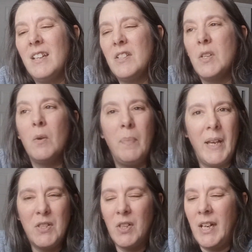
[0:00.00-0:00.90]
So
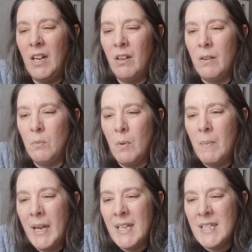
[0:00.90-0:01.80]
Pastor Kara
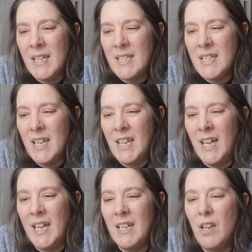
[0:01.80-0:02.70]
reminds us
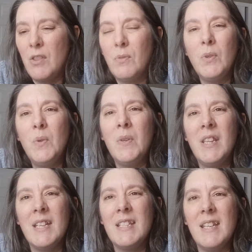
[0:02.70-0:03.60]
that through
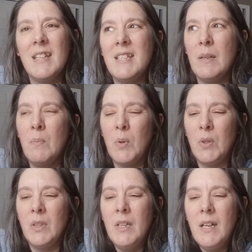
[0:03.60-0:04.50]
this
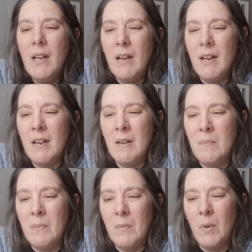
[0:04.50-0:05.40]
symbol,
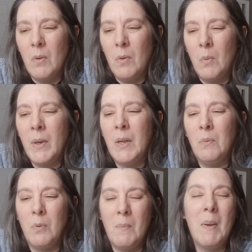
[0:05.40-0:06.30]
we
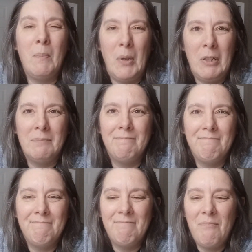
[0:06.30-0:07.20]
remember
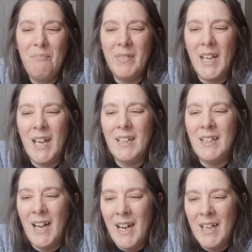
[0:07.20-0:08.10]
that
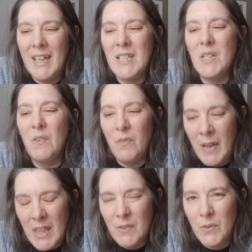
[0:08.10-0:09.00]
God is
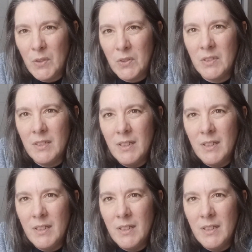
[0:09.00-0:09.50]
faithful.